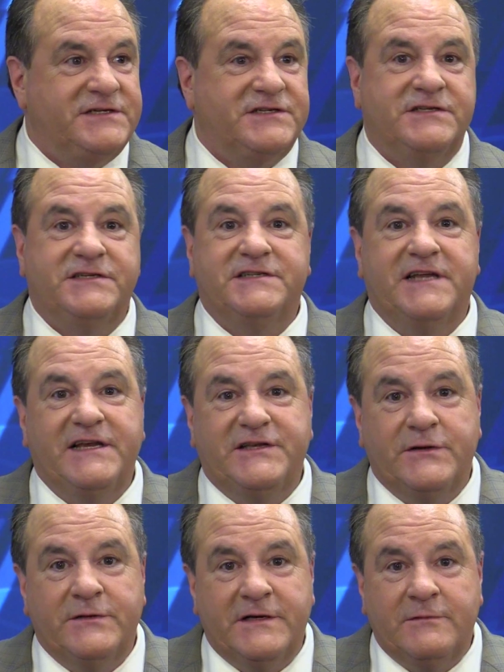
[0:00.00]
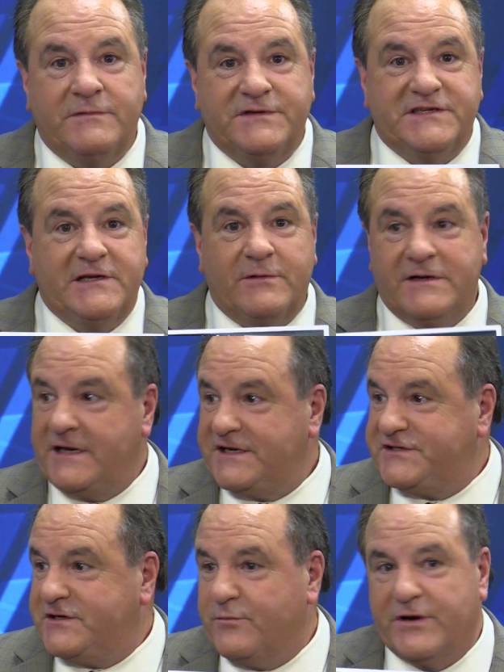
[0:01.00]
just stay tuned and we'll see what
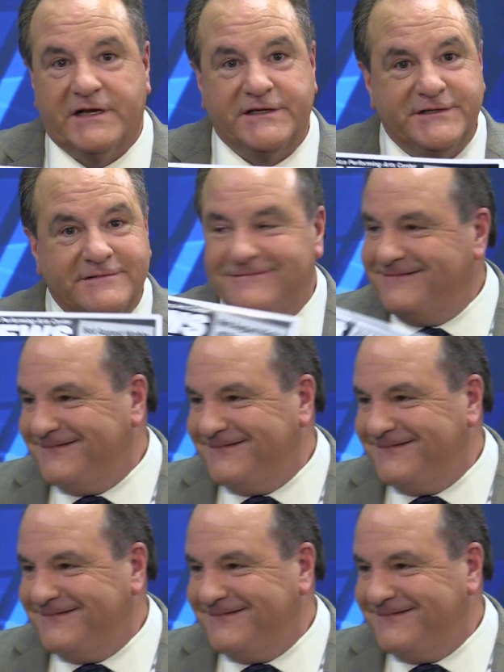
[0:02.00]
next year brings.